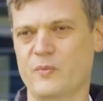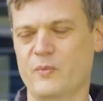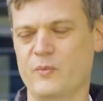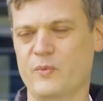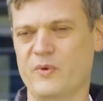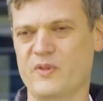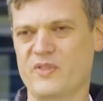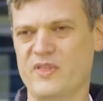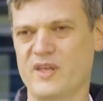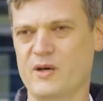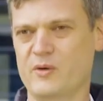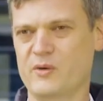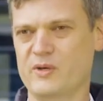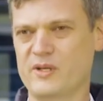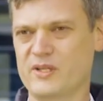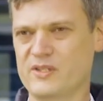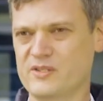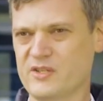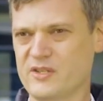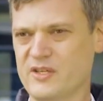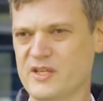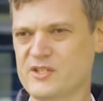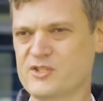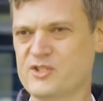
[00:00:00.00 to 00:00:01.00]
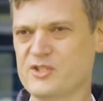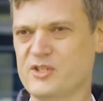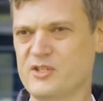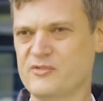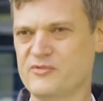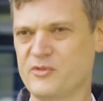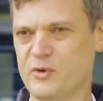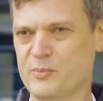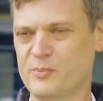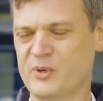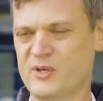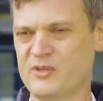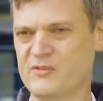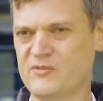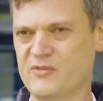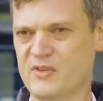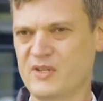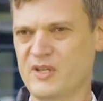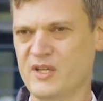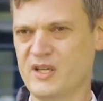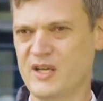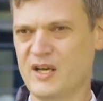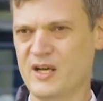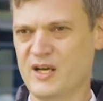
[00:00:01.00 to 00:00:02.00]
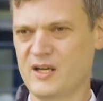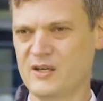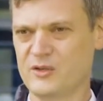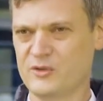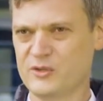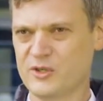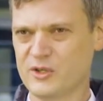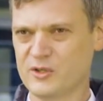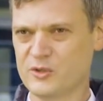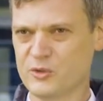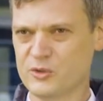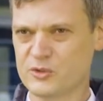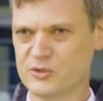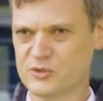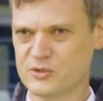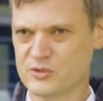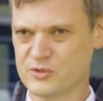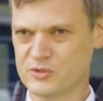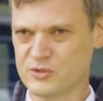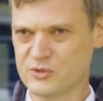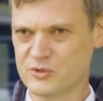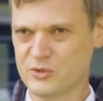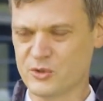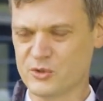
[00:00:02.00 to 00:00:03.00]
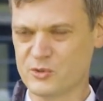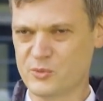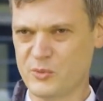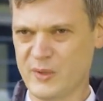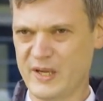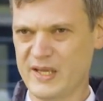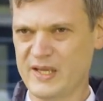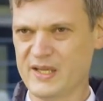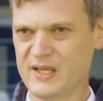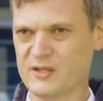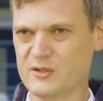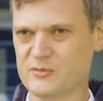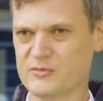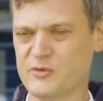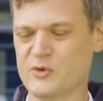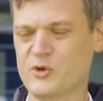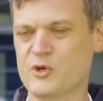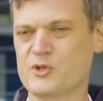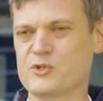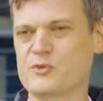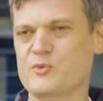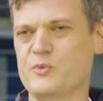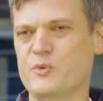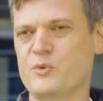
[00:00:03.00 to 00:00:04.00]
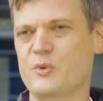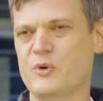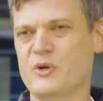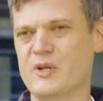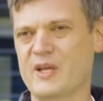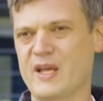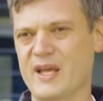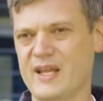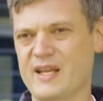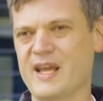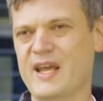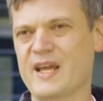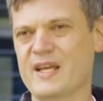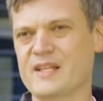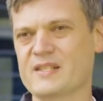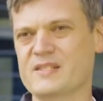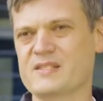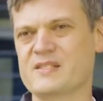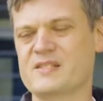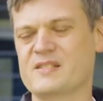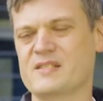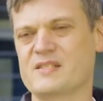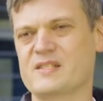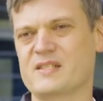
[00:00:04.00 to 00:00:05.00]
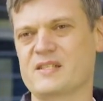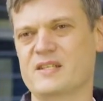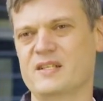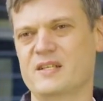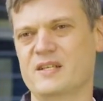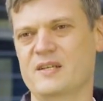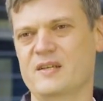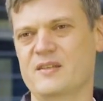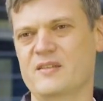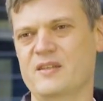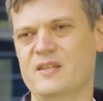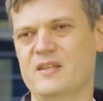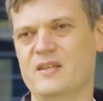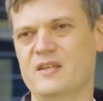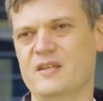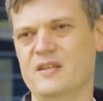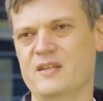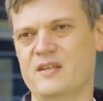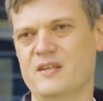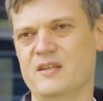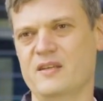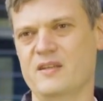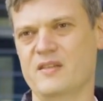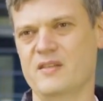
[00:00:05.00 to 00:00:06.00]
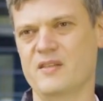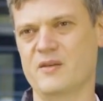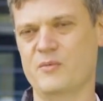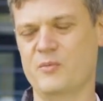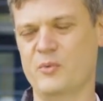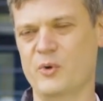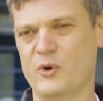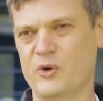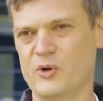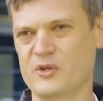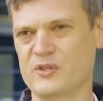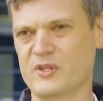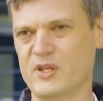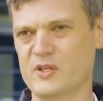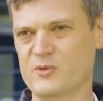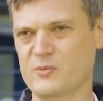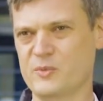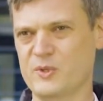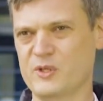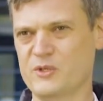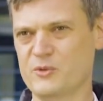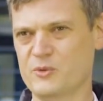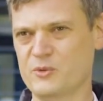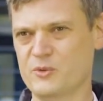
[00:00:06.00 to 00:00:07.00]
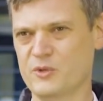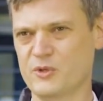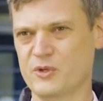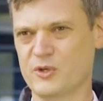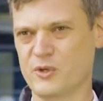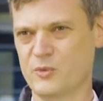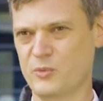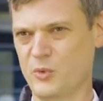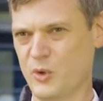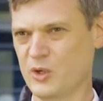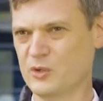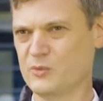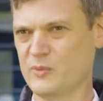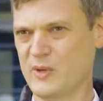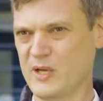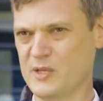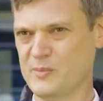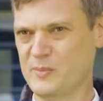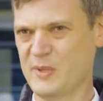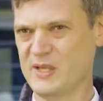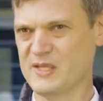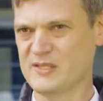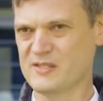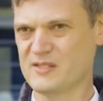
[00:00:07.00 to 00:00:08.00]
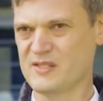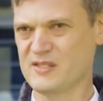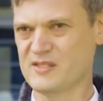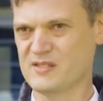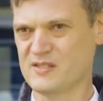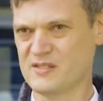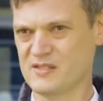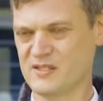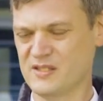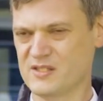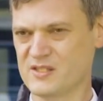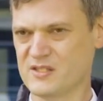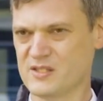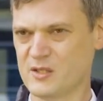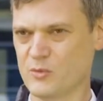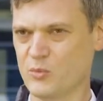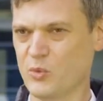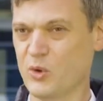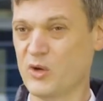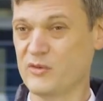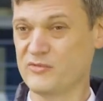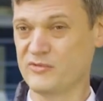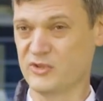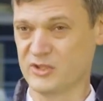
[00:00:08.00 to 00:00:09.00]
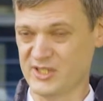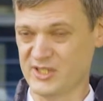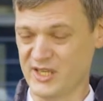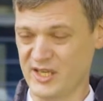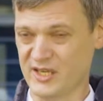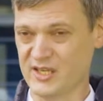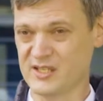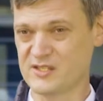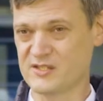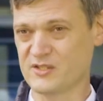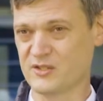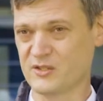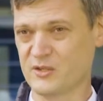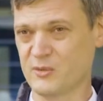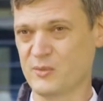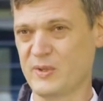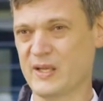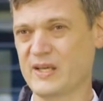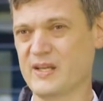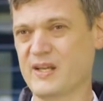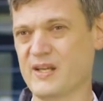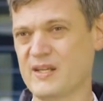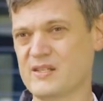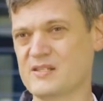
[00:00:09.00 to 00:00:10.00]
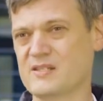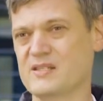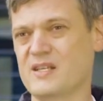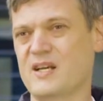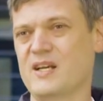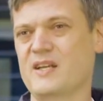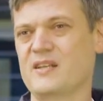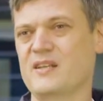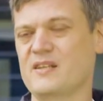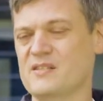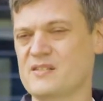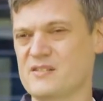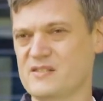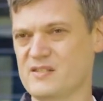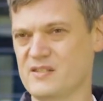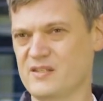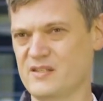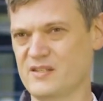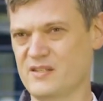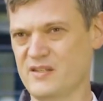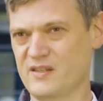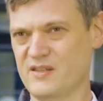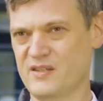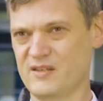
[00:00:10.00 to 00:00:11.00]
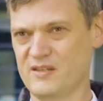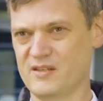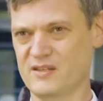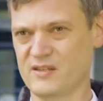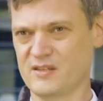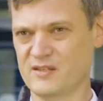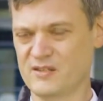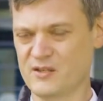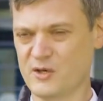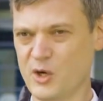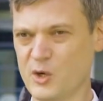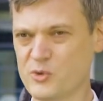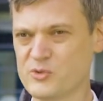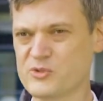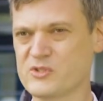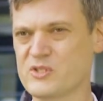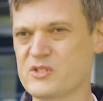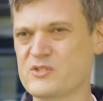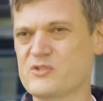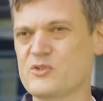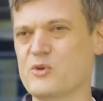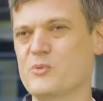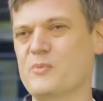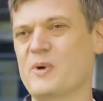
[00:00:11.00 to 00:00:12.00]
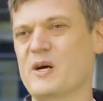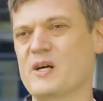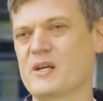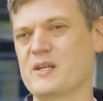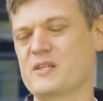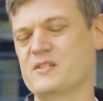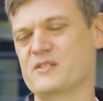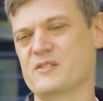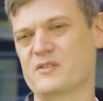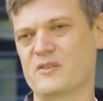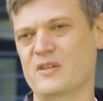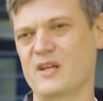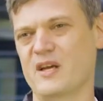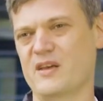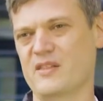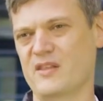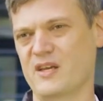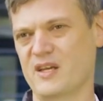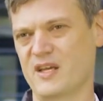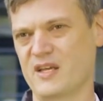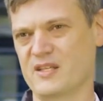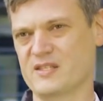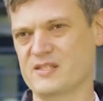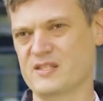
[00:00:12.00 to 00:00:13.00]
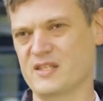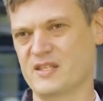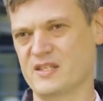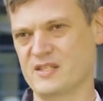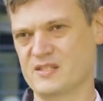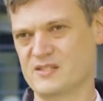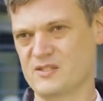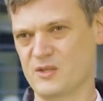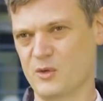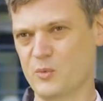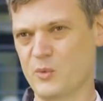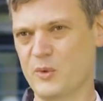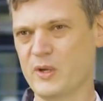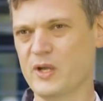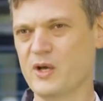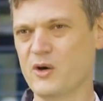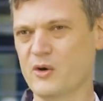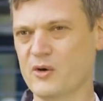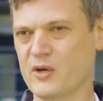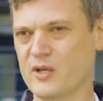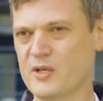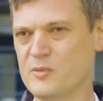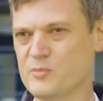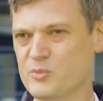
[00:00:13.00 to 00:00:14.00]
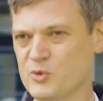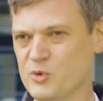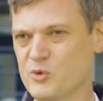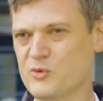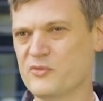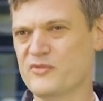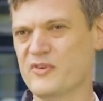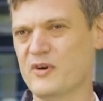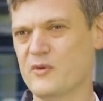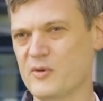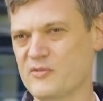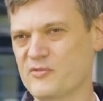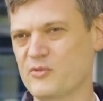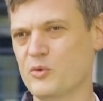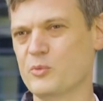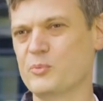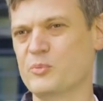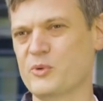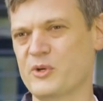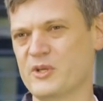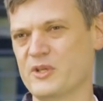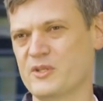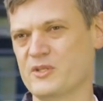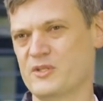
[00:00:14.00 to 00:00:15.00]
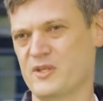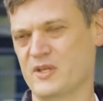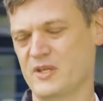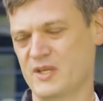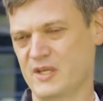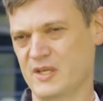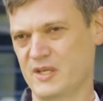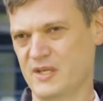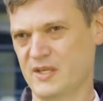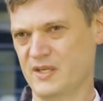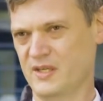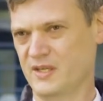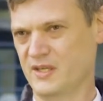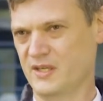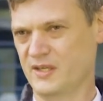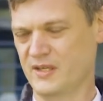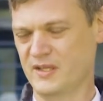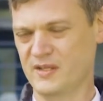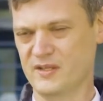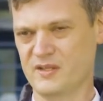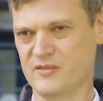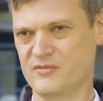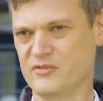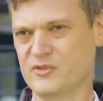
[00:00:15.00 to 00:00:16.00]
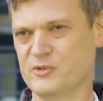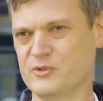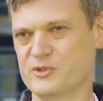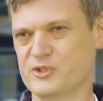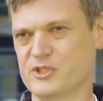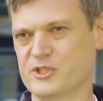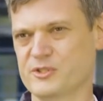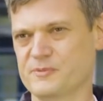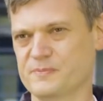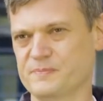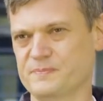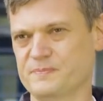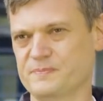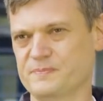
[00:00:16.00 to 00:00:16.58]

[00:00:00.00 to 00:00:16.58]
With our international footprint, we are on a good way, and of course we want to enhance the work that we do on a worldwide basis. It's the war talents on the one hand side, and it's the closeness to markets on the other hand side. So we're going to improve our footprint in the future.